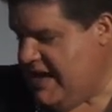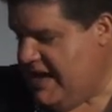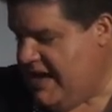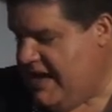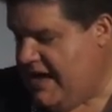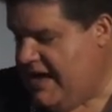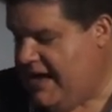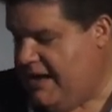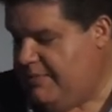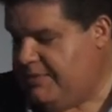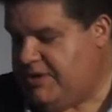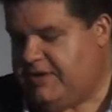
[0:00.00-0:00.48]

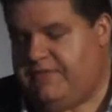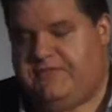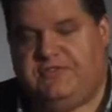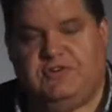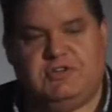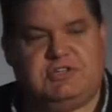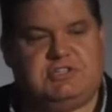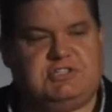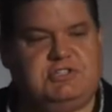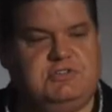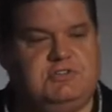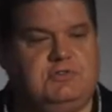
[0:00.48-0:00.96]
I'm going to
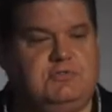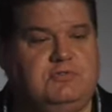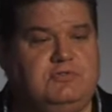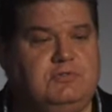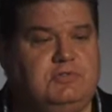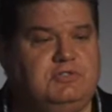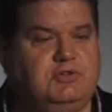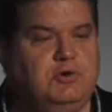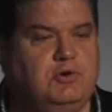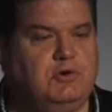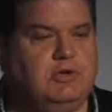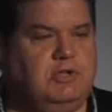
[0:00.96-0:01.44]
first
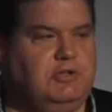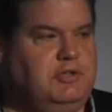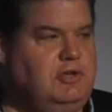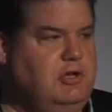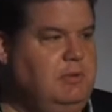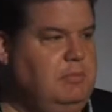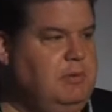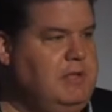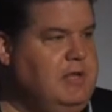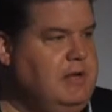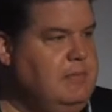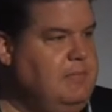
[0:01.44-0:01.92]
talk a
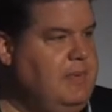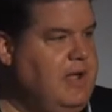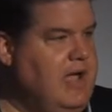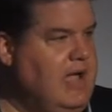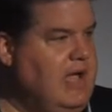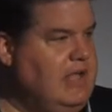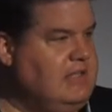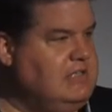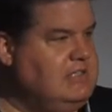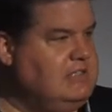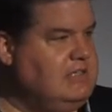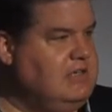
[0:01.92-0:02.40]
little bit
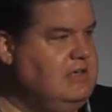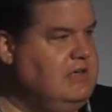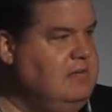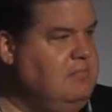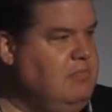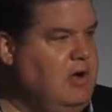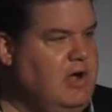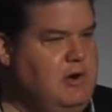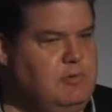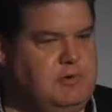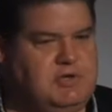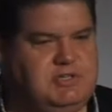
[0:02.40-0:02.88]
about
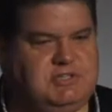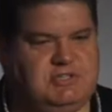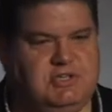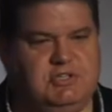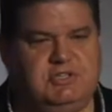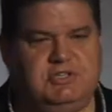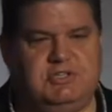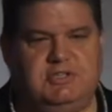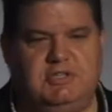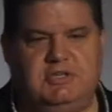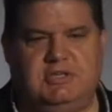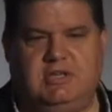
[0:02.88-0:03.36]
my
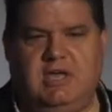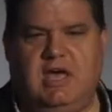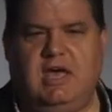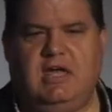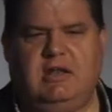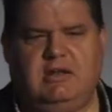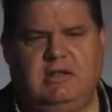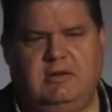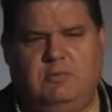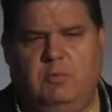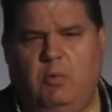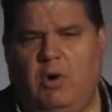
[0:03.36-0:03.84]
research in the
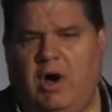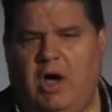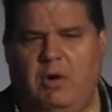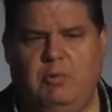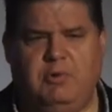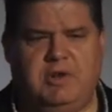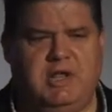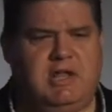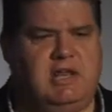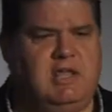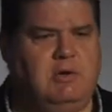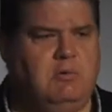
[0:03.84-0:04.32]
gut and why
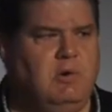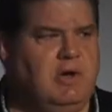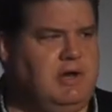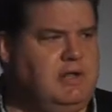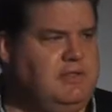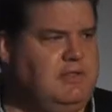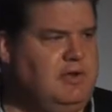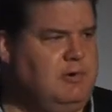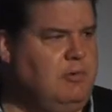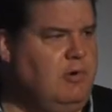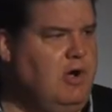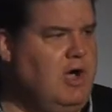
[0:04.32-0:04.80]
would anyone
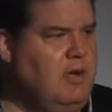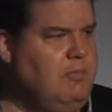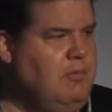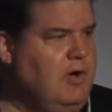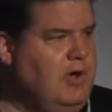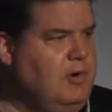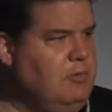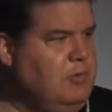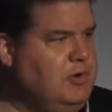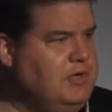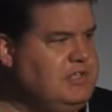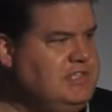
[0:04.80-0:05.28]
in their right
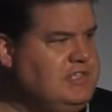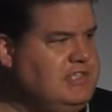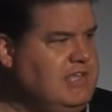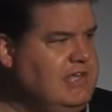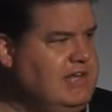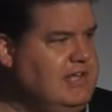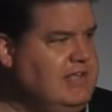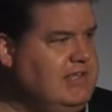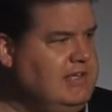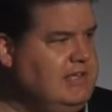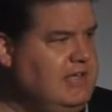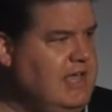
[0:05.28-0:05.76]
mind want to
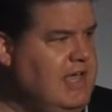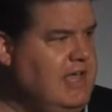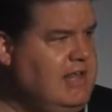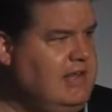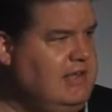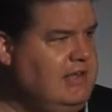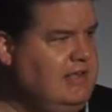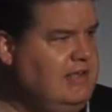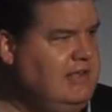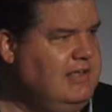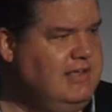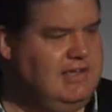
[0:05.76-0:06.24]
study the
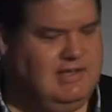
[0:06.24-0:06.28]
gut.